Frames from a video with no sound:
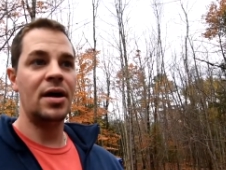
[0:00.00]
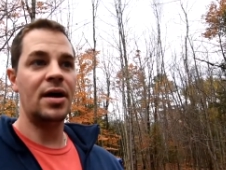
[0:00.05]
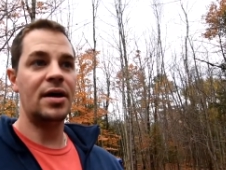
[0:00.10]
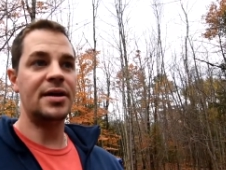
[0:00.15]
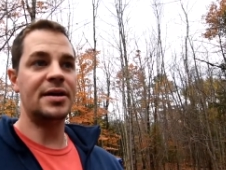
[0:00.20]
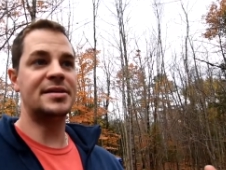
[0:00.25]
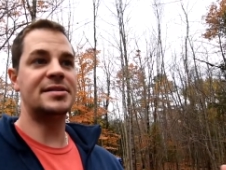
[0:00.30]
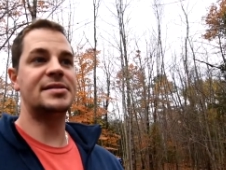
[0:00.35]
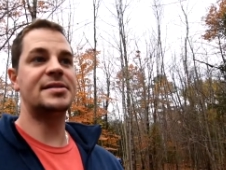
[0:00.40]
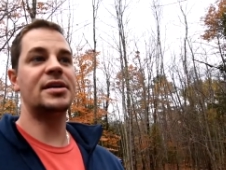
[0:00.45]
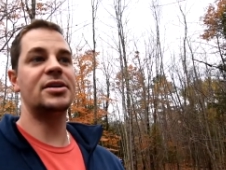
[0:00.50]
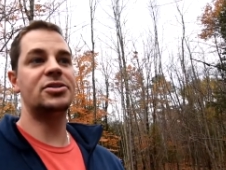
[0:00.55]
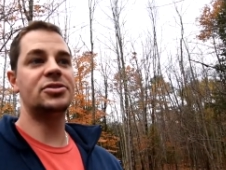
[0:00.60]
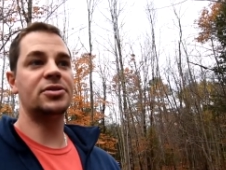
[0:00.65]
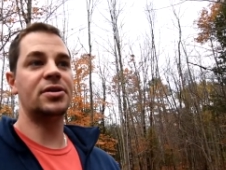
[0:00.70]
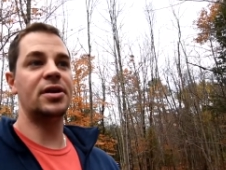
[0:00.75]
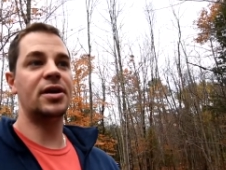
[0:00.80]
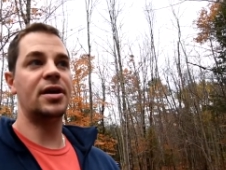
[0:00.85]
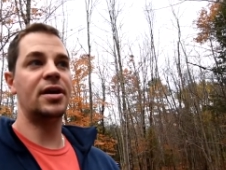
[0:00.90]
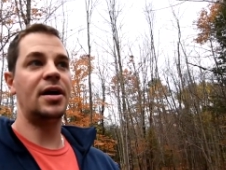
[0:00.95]

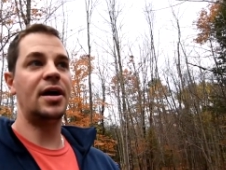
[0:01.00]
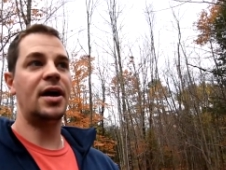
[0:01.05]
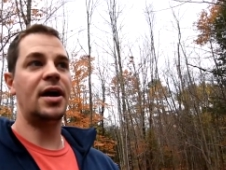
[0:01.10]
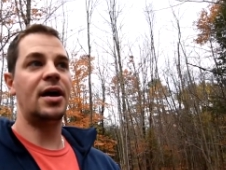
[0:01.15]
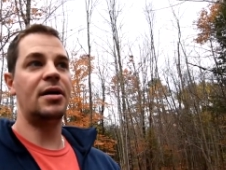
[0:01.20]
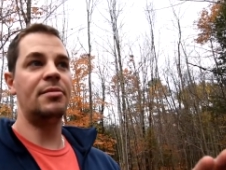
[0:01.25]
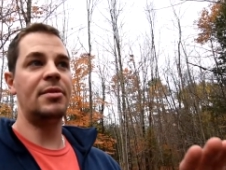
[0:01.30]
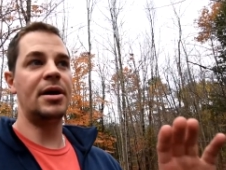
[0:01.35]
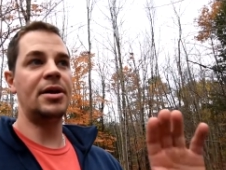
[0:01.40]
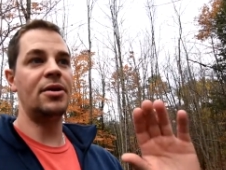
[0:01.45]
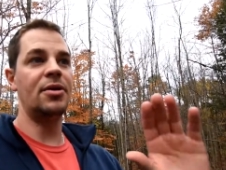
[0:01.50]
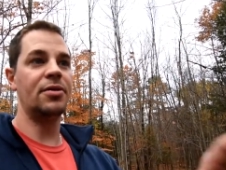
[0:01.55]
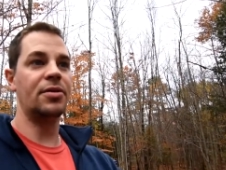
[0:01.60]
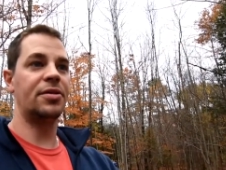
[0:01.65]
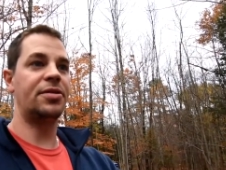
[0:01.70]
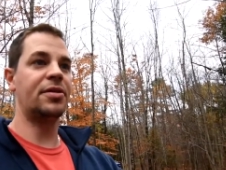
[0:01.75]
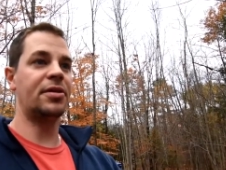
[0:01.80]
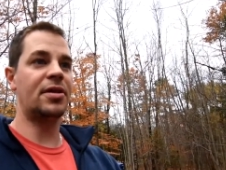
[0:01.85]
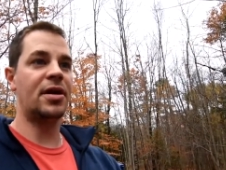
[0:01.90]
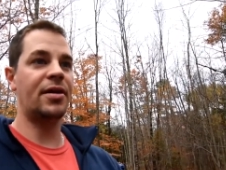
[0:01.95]
etc. Um, I know
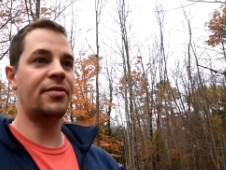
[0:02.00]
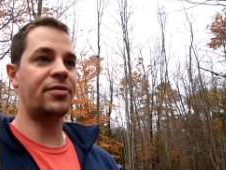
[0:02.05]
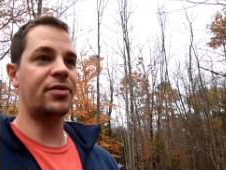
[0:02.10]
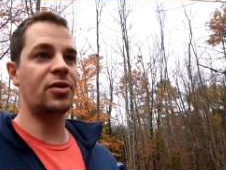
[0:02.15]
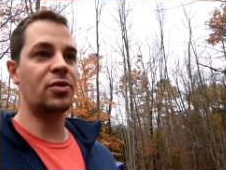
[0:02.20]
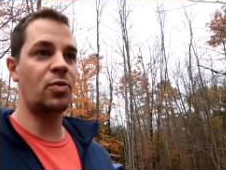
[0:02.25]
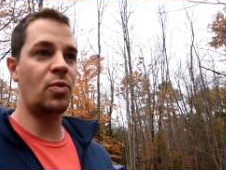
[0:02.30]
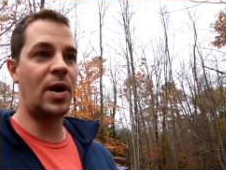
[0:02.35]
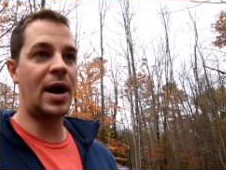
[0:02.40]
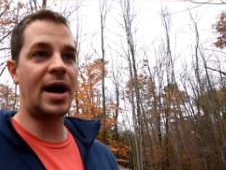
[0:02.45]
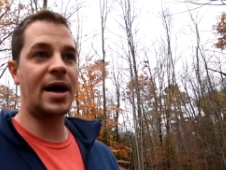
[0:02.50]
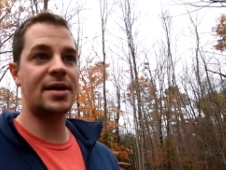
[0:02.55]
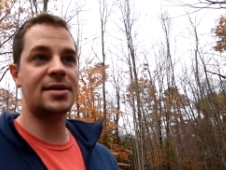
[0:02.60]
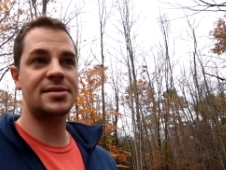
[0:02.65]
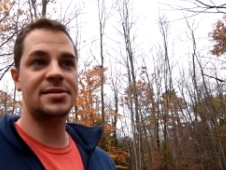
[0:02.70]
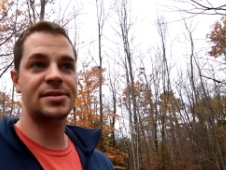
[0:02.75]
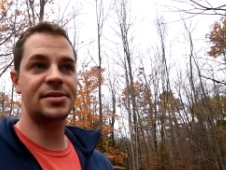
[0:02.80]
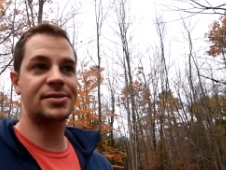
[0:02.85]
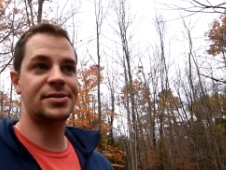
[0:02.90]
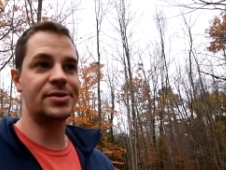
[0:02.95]
that they're covered in
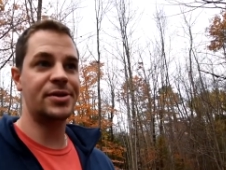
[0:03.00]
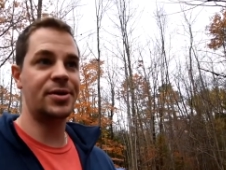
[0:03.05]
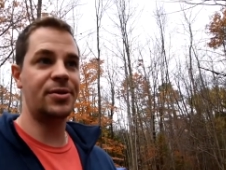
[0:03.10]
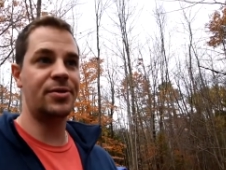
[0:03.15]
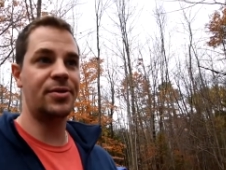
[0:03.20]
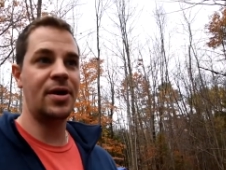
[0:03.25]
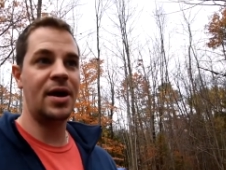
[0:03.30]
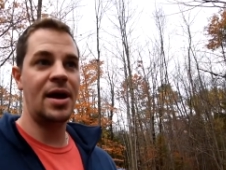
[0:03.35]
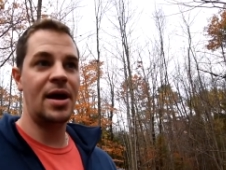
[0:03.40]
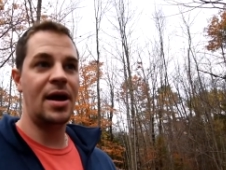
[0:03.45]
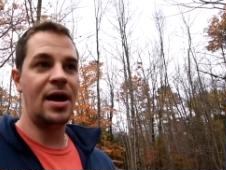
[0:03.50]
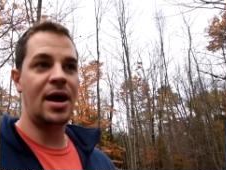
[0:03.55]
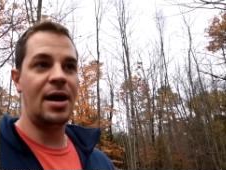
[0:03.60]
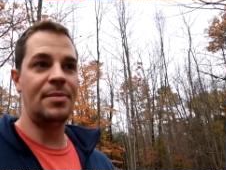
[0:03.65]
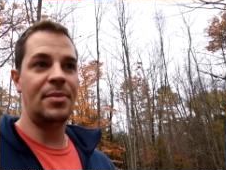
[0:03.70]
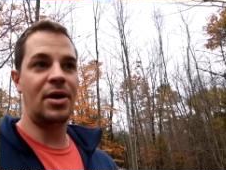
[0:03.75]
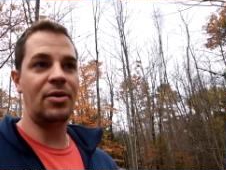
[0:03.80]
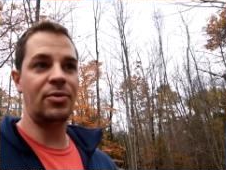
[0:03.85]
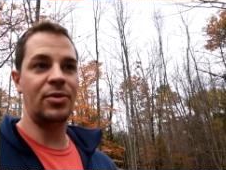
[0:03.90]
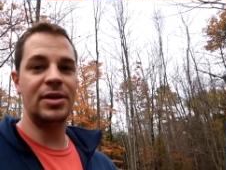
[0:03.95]
wax, so I'm
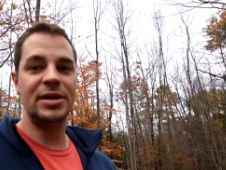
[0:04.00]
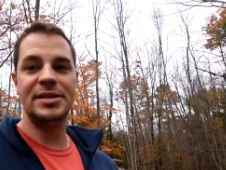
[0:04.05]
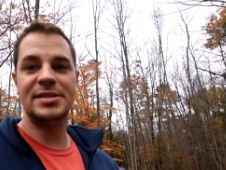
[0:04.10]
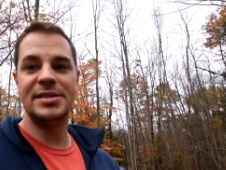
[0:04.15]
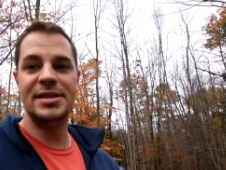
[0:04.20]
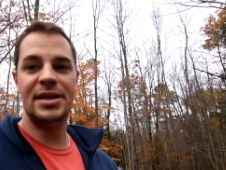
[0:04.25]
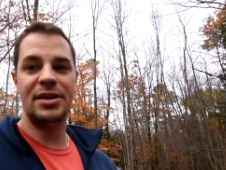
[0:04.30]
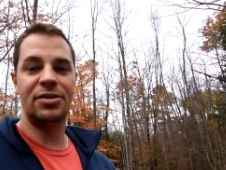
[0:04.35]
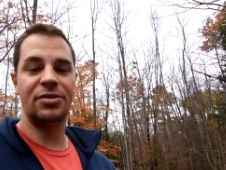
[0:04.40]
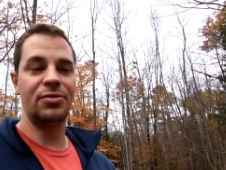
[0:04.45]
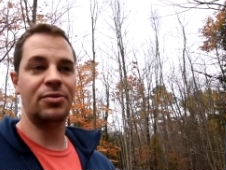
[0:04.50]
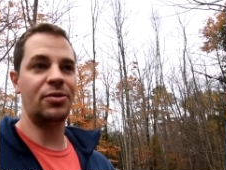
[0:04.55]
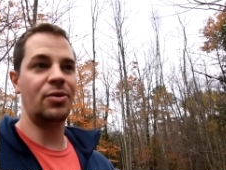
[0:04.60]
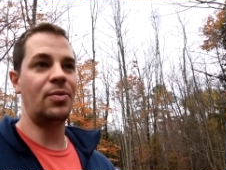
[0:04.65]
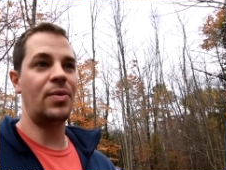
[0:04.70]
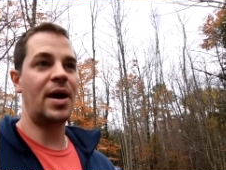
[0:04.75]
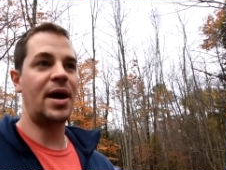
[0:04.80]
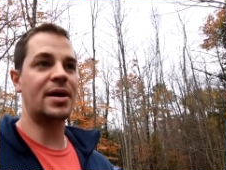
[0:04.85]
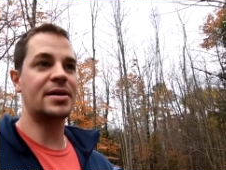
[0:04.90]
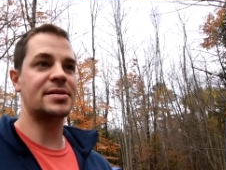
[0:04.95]
not really seeing through the
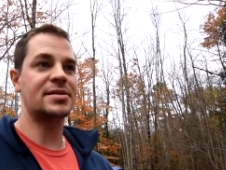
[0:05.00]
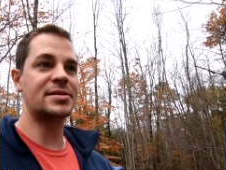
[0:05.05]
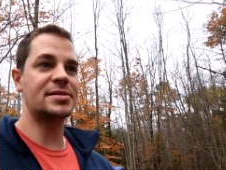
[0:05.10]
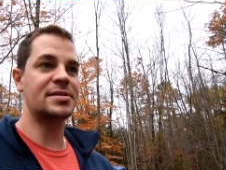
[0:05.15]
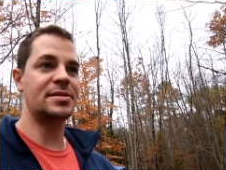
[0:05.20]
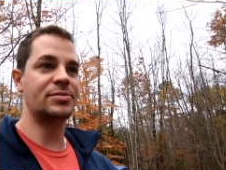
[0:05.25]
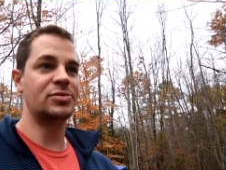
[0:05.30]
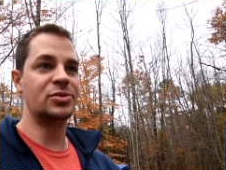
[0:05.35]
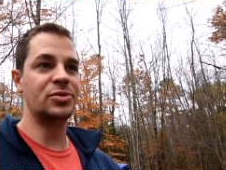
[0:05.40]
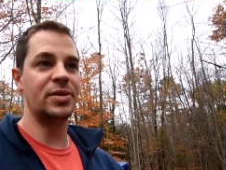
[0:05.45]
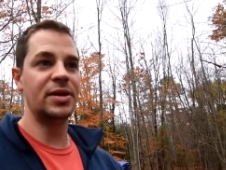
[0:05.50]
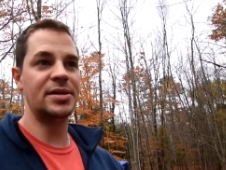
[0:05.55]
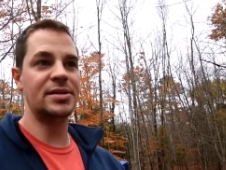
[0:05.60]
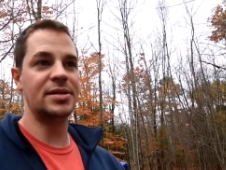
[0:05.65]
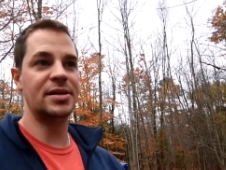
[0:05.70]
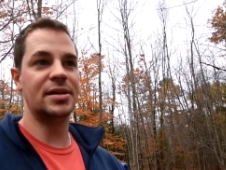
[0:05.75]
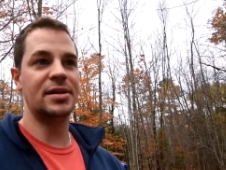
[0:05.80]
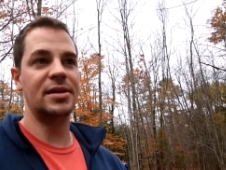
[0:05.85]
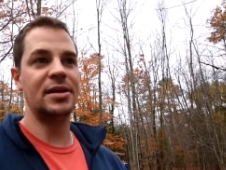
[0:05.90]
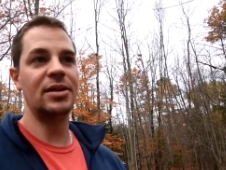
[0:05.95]
wax because I'm too lazy
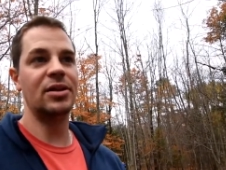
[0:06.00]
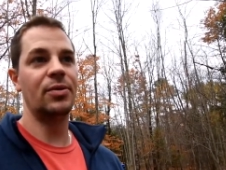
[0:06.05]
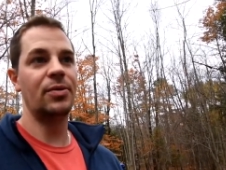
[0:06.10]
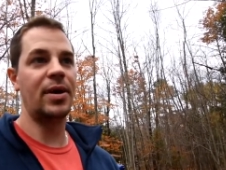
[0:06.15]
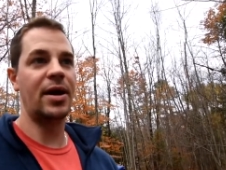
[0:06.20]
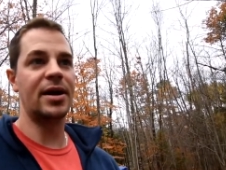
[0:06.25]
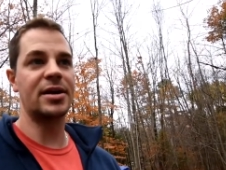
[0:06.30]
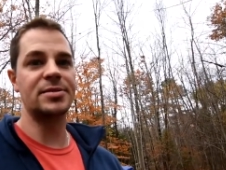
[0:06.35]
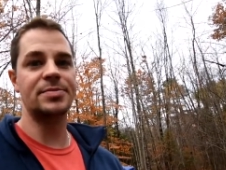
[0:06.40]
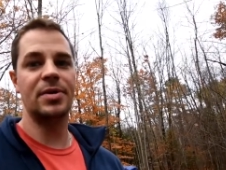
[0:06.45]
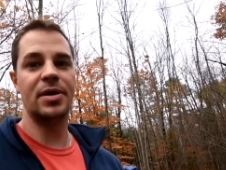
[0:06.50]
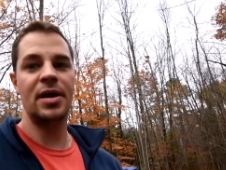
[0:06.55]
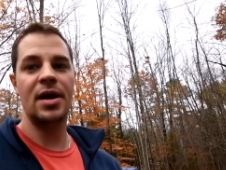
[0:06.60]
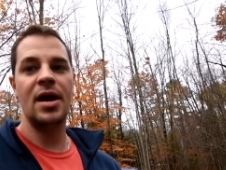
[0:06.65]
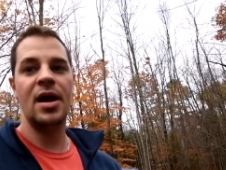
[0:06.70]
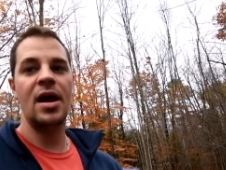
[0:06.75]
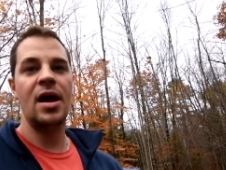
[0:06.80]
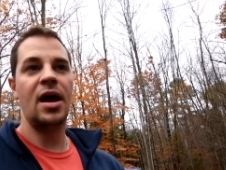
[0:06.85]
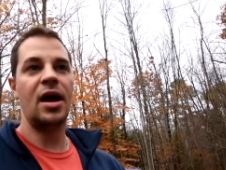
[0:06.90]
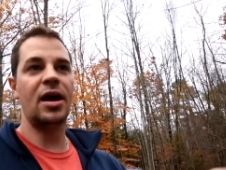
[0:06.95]
to clean the wax. But
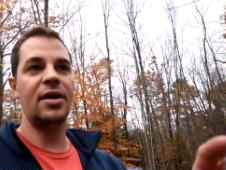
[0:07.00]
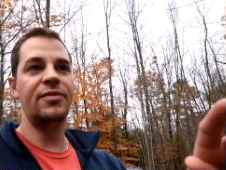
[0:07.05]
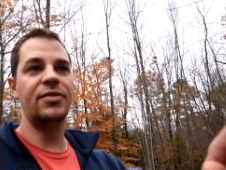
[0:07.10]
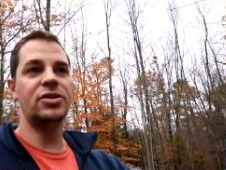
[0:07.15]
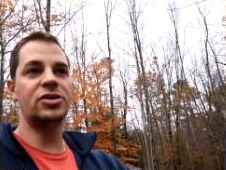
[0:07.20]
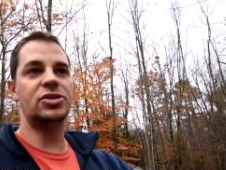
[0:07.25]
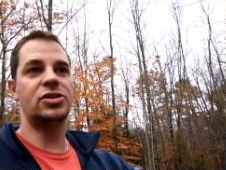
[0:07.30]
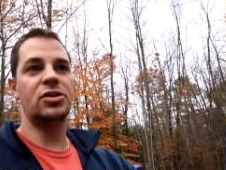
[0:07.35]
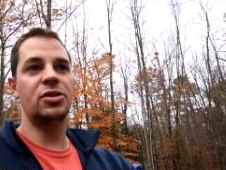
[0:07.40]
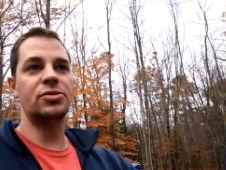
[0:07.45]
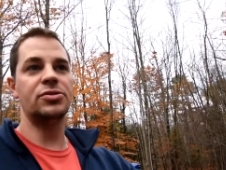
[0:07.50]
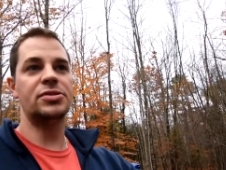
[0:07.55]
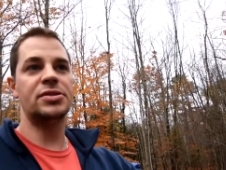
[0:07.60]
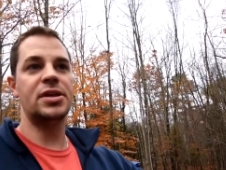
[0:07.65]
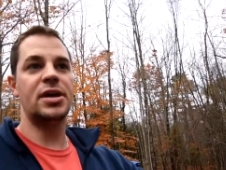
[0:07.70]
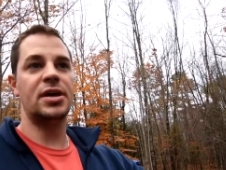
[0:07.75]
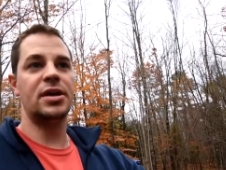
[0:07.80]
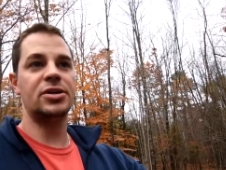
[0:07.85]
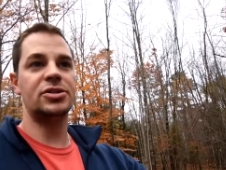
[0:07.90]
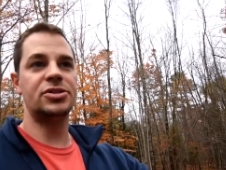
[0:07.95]
I'll give you a close
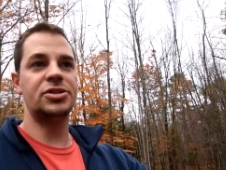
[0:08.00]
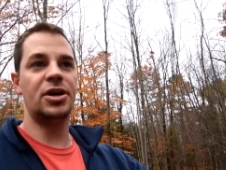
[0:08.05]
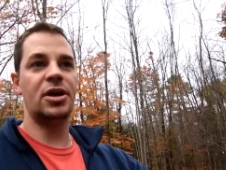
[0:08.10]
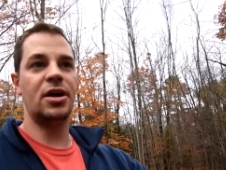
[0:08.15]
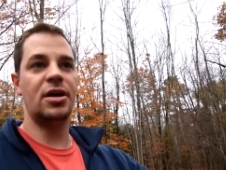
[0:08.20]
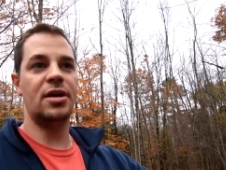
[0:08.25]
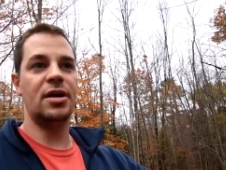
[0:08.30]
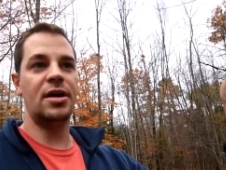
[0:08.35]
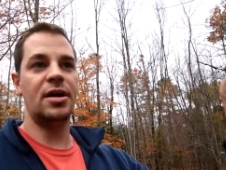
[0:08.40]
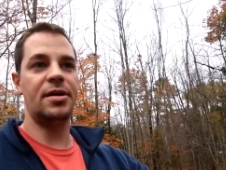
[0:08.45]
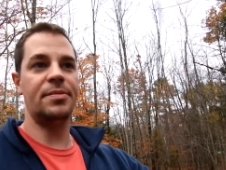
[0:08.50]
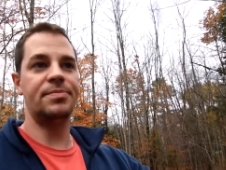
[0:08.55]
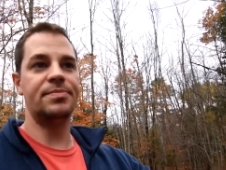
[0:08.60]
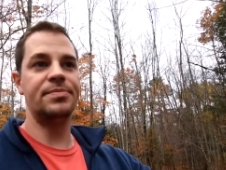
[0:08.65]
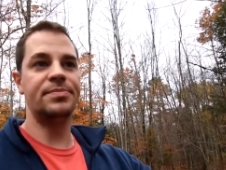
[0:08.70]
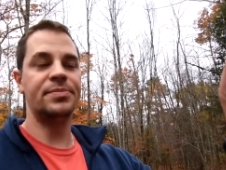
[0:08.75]
uh, shot. Uh,